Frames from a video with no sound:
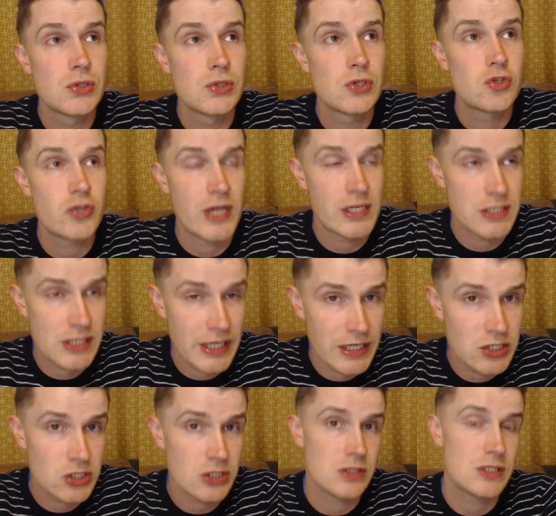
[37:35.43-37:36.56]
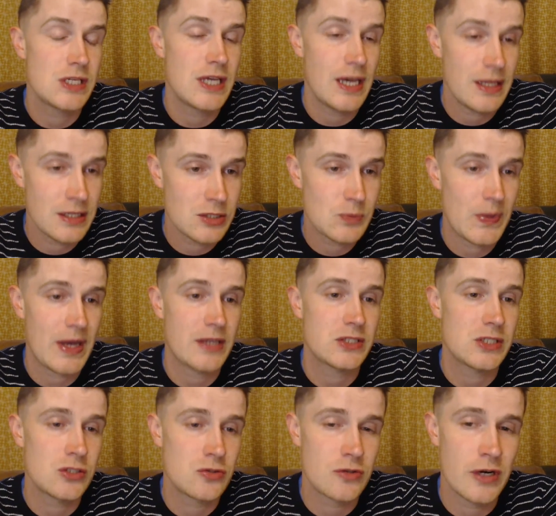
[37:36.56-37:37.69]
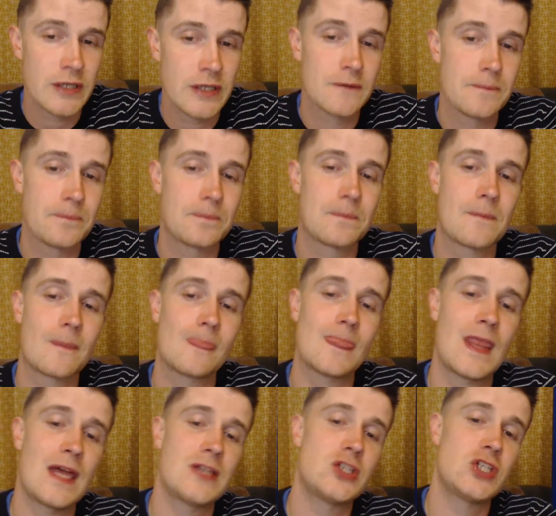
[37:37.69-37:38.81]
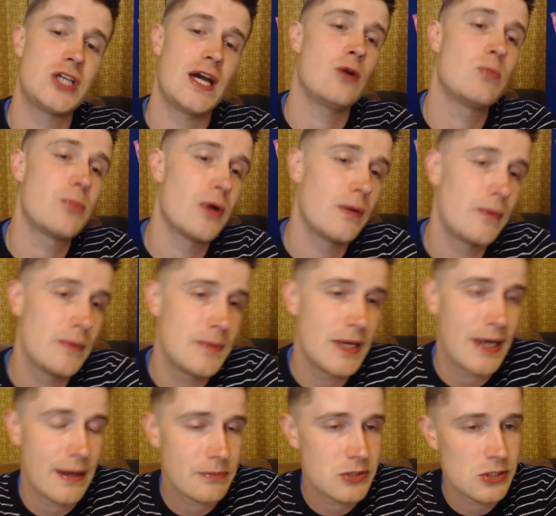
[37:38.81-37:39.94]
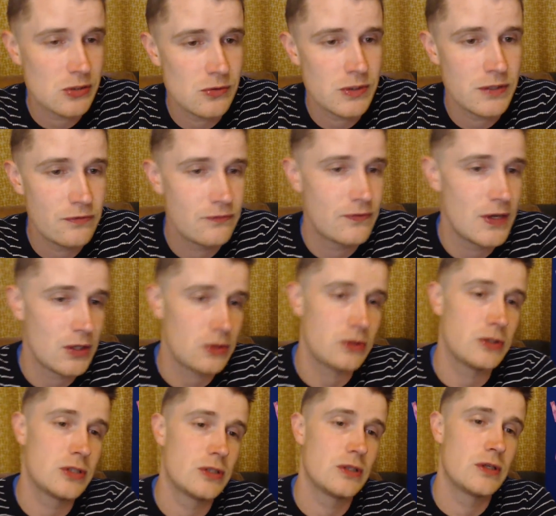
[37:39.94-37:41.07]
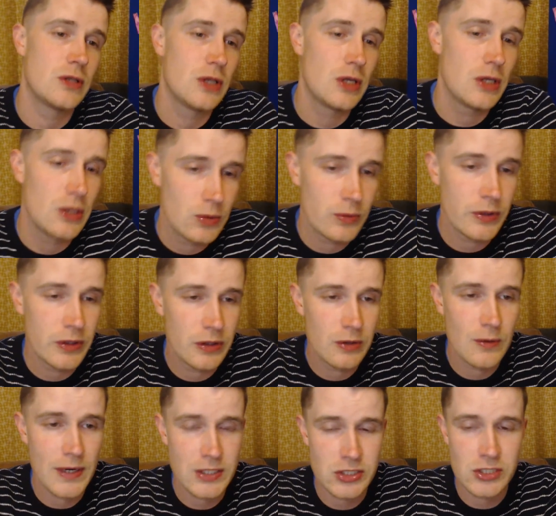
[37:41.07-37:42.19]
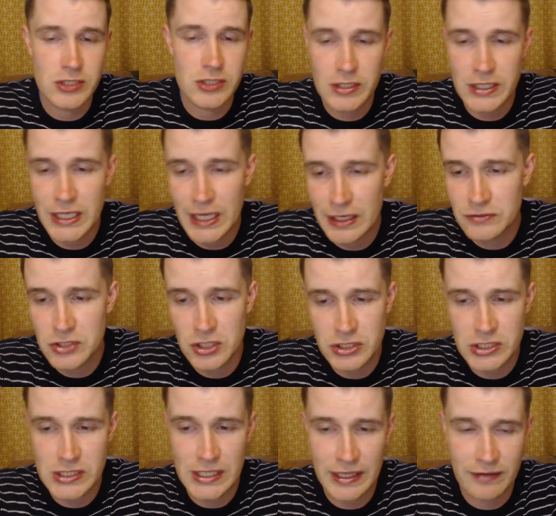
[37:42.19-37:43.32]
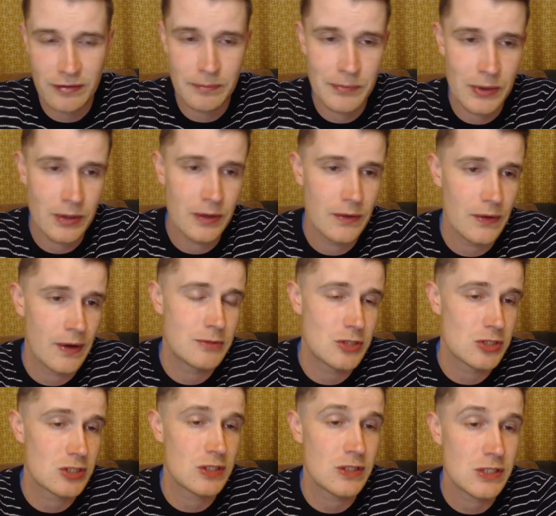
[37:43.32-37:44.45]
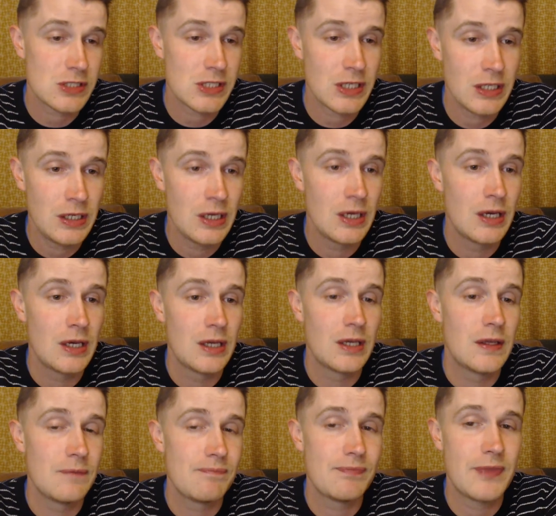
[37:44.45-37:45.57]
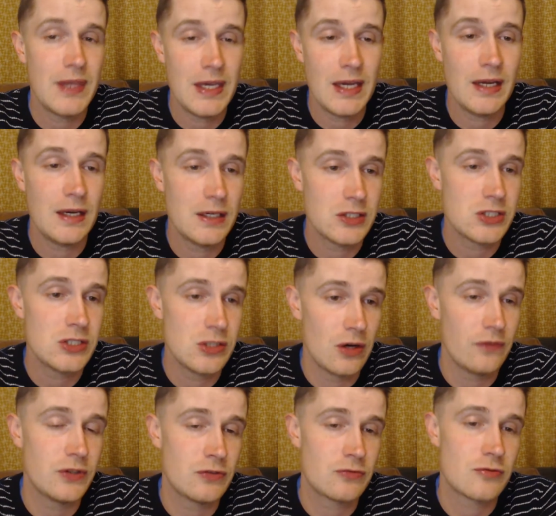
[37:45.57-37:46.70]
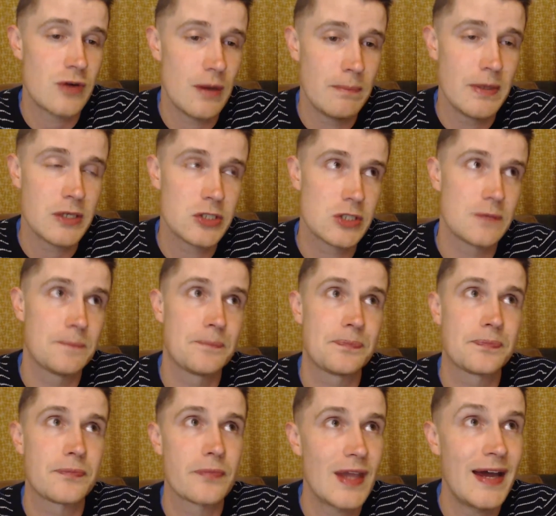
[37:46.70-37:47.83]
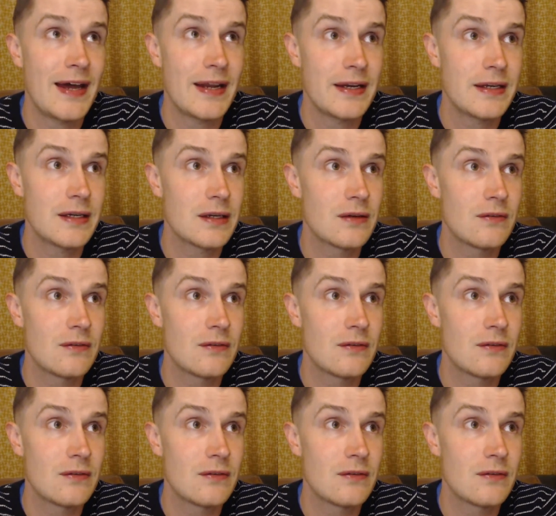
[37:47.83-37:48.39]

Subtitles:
translations get this passage right. And chat will probably be absolutely filled with questions at the end of Judges 11, but I'm just going to say the English is often rubbish, and